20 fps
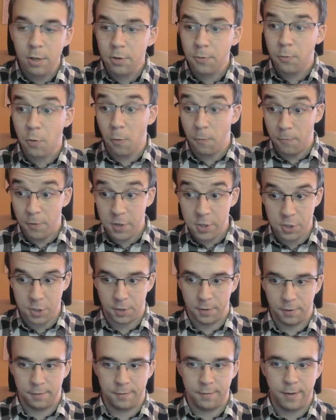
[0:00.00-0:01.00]

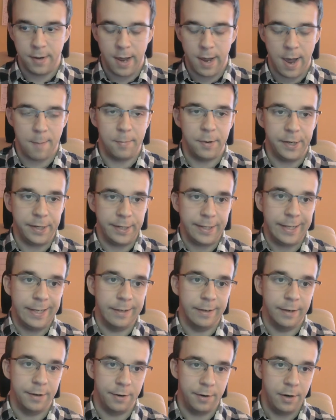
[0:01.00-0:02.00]
conversions happening
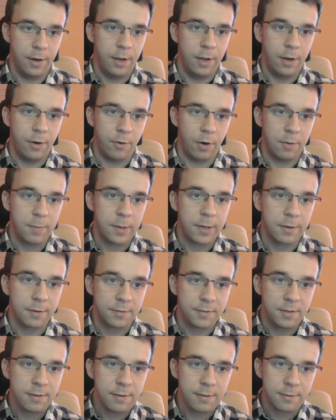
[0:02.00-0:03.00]
here, right? Because
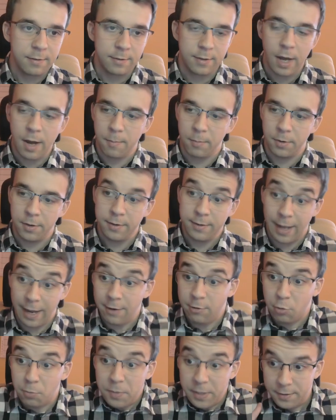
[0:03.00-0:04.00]
this is a double. This
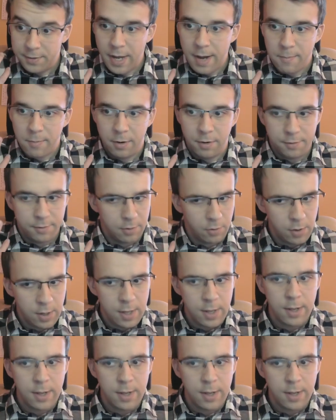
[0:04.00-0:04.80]
has to be a double. So